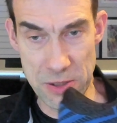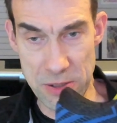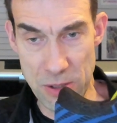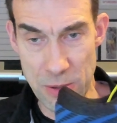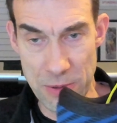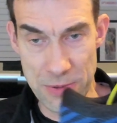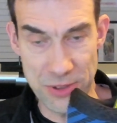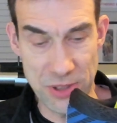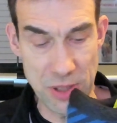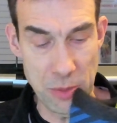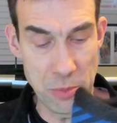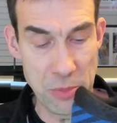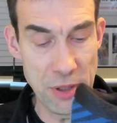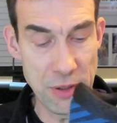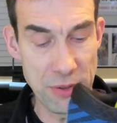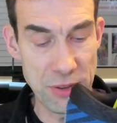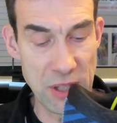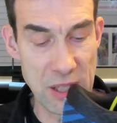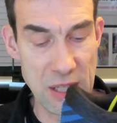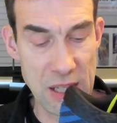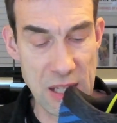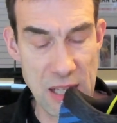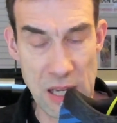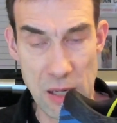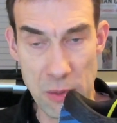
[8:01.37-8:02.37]
I do a similar
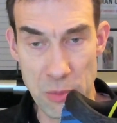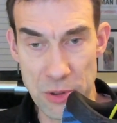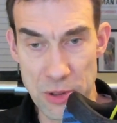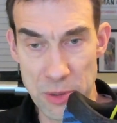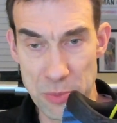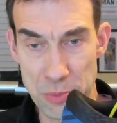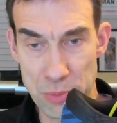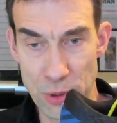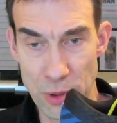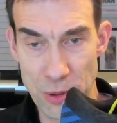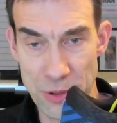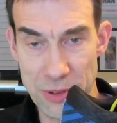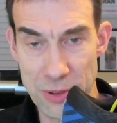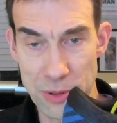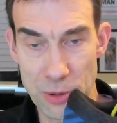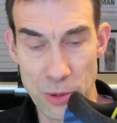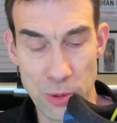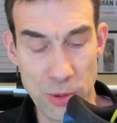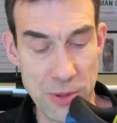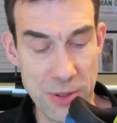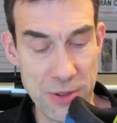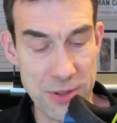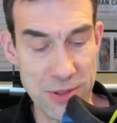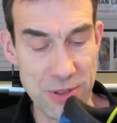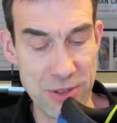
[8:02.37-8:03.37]
thing here with the Brooks
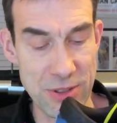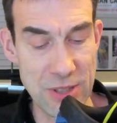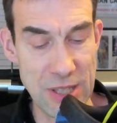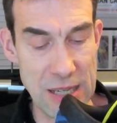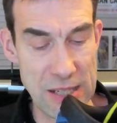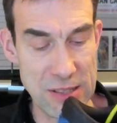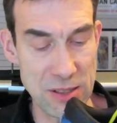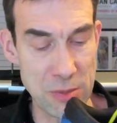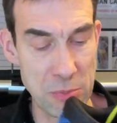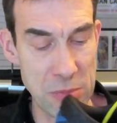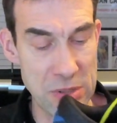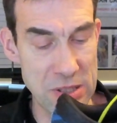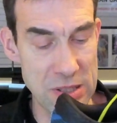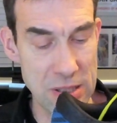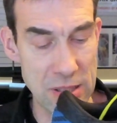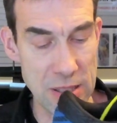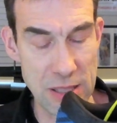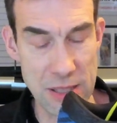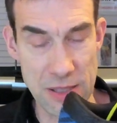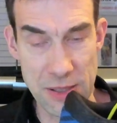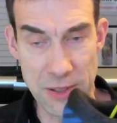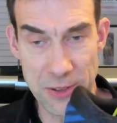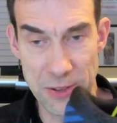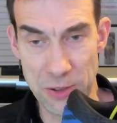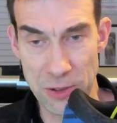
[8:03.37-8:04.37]
Launch 6,
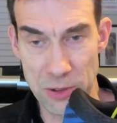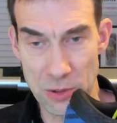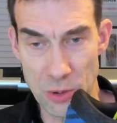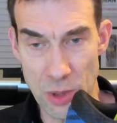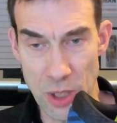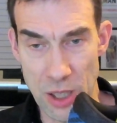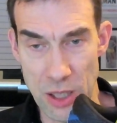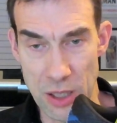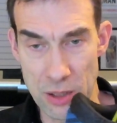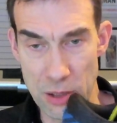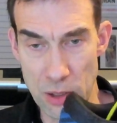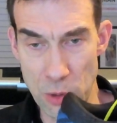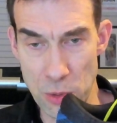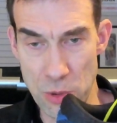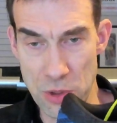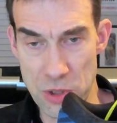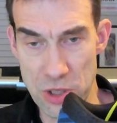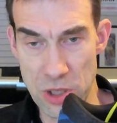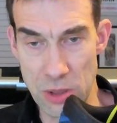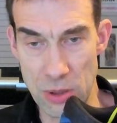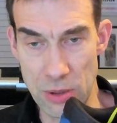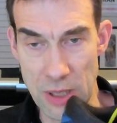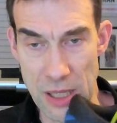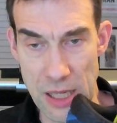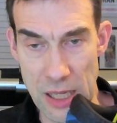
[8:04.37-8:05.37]
admittedly this is quite an old
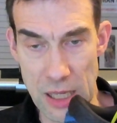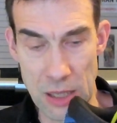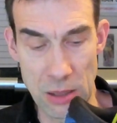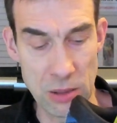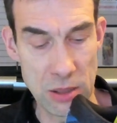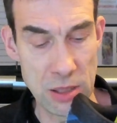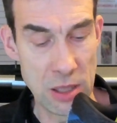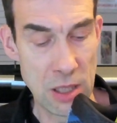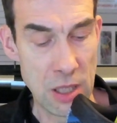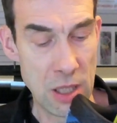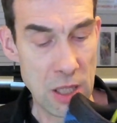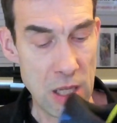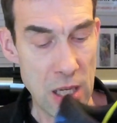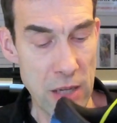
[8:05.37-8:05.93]
shoe now,